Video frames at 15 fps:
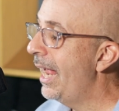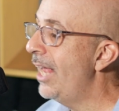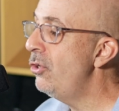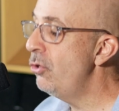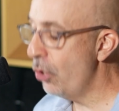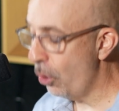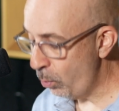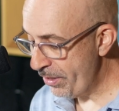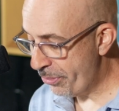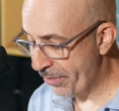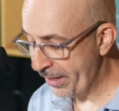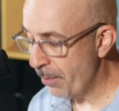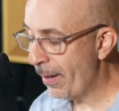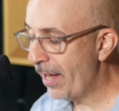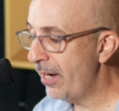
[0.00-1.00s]
And we
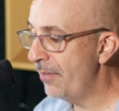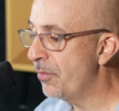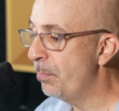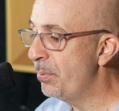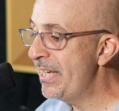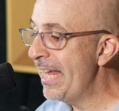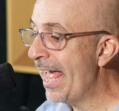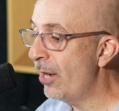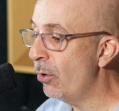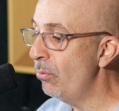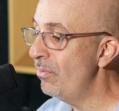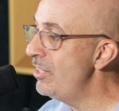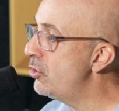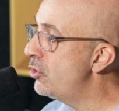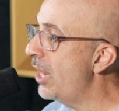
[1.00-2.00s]
think about at the piano
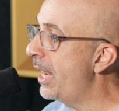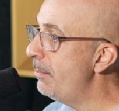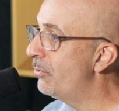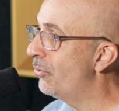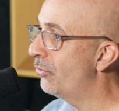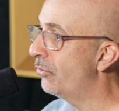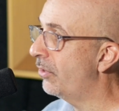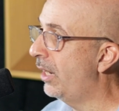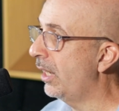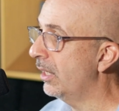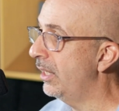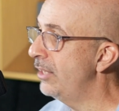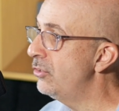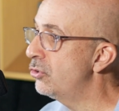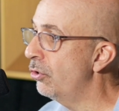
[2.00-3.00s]
these shapes,
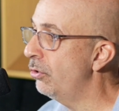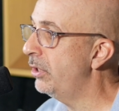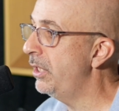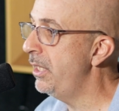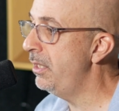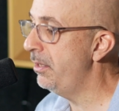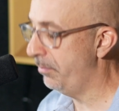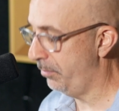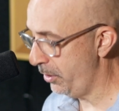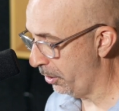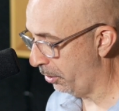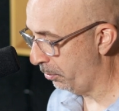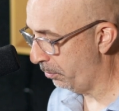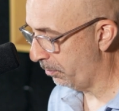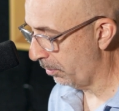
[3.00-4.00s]
and
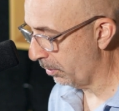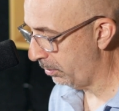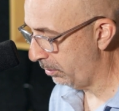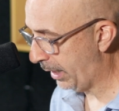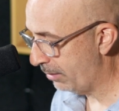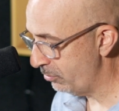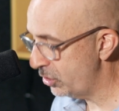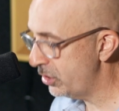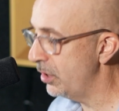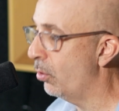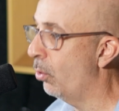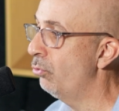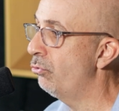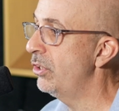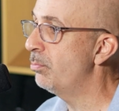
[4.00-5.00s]
certainly obviously
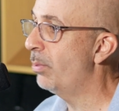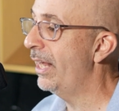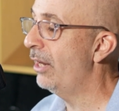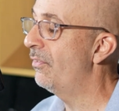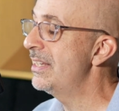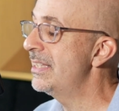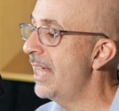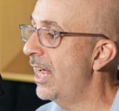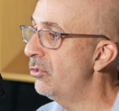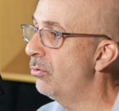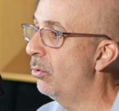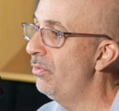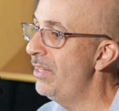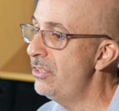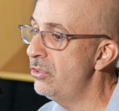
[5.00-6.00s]
Coltrane's playing on the
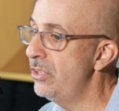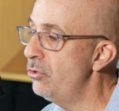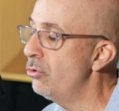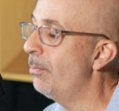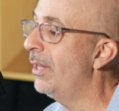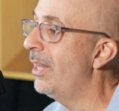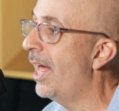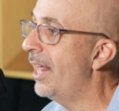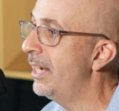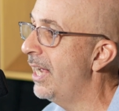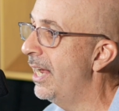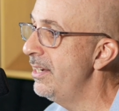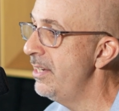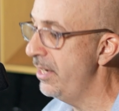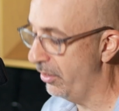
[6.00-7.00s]
saxophone. These are melodic
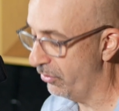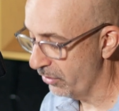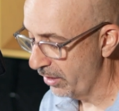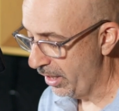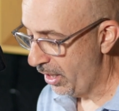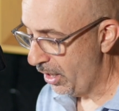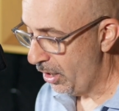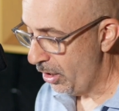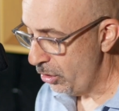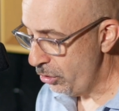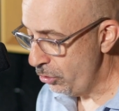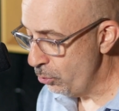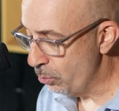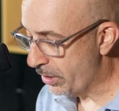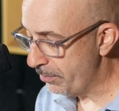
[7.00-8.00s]
ideas.
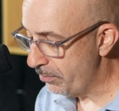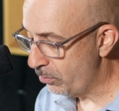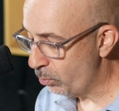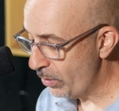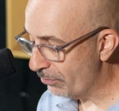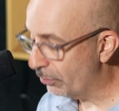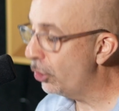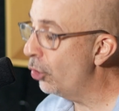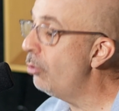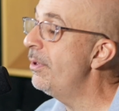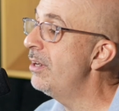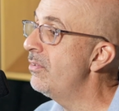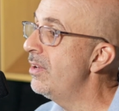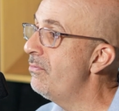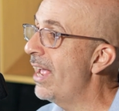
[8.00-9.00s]
We have a little
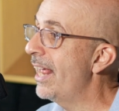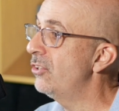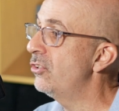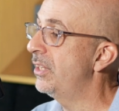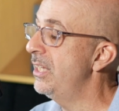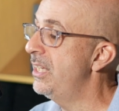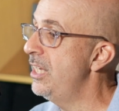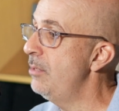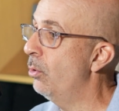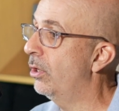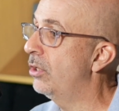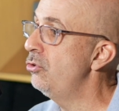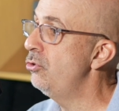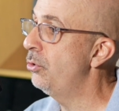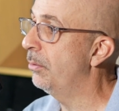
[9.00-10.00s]
bit of advantage at the keyboard
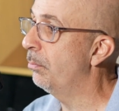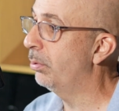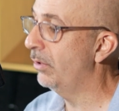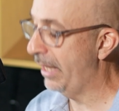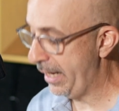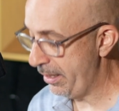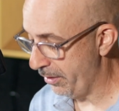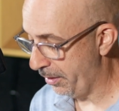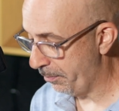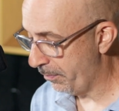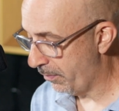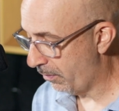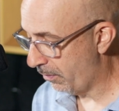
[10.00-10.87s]
because you can play them.